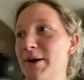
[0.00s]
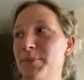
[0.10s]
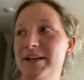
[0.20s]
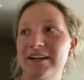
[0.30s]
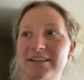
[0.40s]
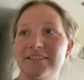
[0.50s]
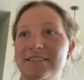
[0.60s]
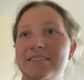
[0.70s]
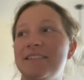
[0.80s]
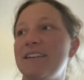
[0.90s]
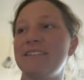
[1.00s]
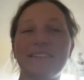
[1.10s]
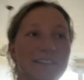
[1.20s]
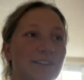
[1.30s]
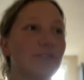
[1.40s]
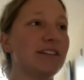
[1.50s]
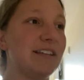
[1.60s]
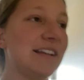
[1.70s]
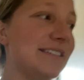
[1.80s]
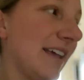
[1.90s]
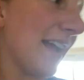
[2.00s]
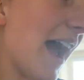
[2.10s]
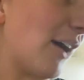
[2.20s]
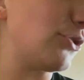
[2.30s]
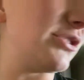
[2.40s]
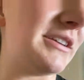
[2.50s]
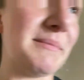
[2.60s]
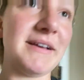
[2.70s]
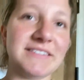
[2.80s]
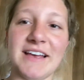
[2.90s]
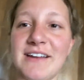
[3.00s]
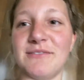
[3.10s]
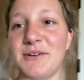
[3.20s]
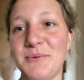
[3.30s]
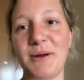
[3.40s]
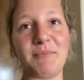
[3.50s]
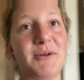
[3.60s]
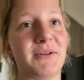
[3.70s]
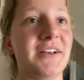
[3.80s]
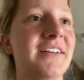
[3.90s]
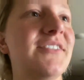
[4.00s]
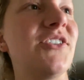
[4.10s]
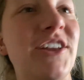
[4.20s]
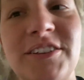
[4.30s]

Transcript: because it's literally, it's like actually a mess. I don't know where I'm going. The light